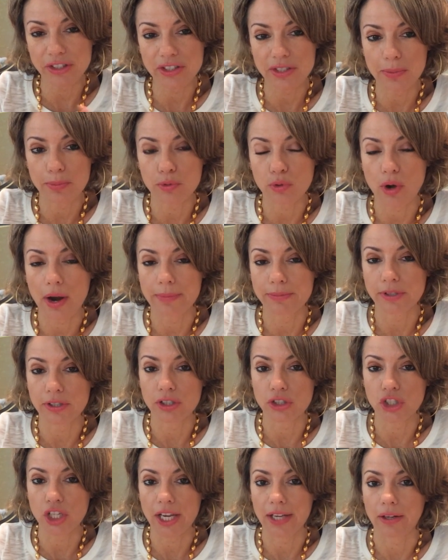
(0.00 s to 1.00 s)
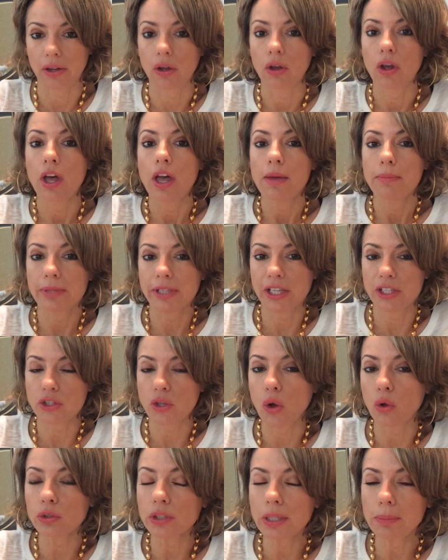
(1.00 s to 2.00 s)
to subscribe to the channel because
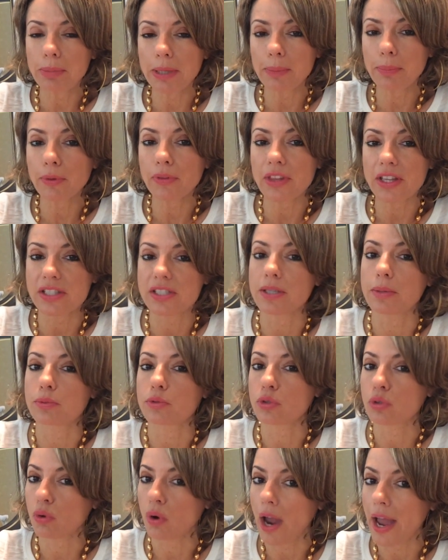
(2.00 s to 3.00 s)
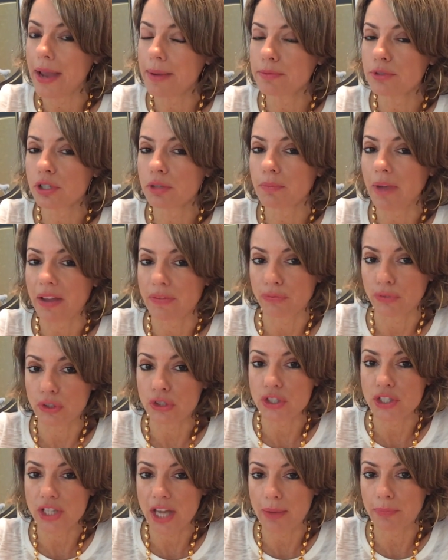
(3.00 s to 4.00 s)
only people that subscribe to my
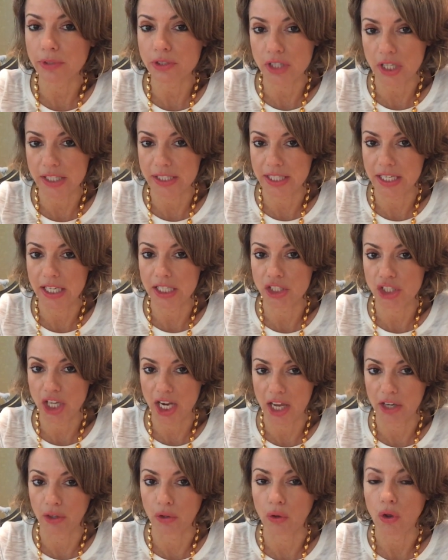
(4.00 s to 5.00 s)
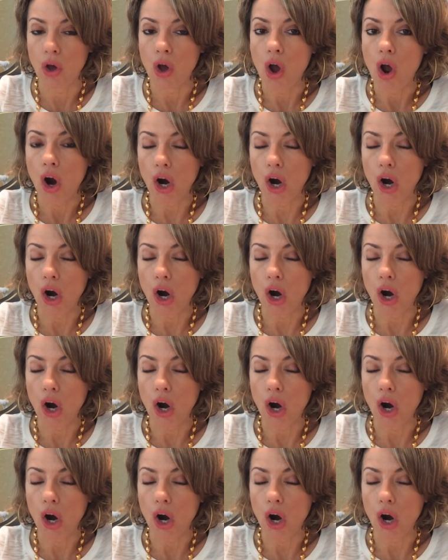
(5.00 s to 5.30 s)
First Down with Donte channel